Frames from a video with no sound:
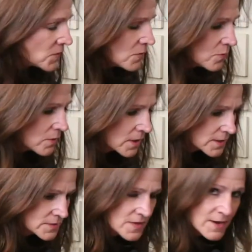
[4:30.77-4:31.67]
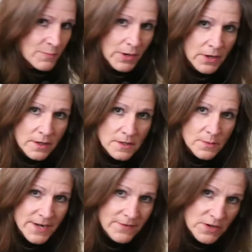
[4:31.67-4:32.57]
or sunbird or
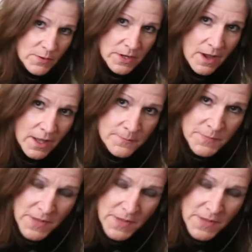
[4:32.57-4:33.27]
whatever you want to call it.